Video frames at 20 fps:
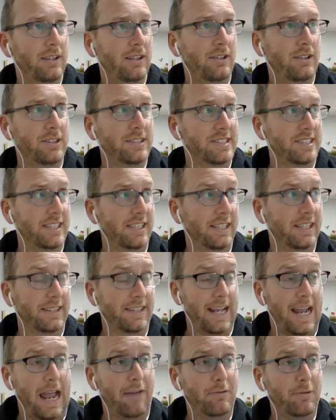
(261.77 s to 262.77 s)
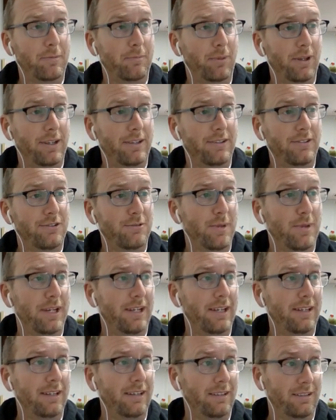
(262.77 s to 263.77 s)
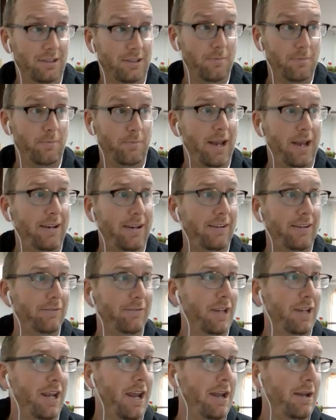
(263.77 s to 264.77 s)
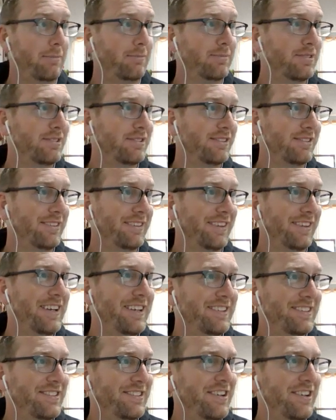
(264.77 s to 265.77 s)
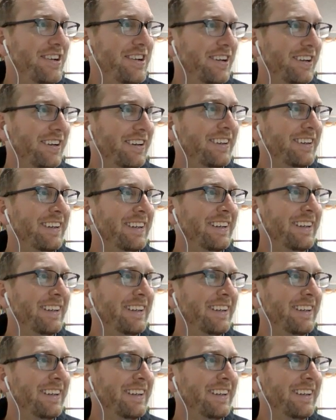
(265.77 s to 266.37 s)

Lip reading: You can see that they haven't played too many competitive games this year.